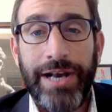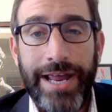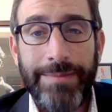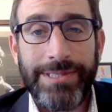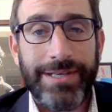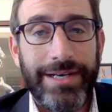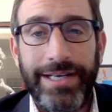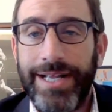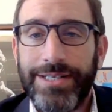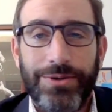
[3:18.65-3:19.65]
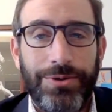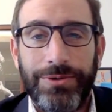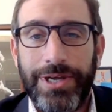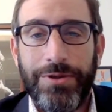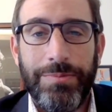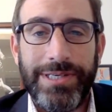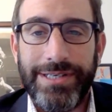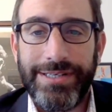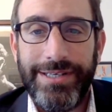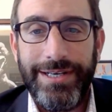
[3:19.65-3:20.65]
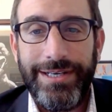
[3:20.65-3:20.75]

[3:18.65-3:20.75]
Amazon, and that's a whole nother business,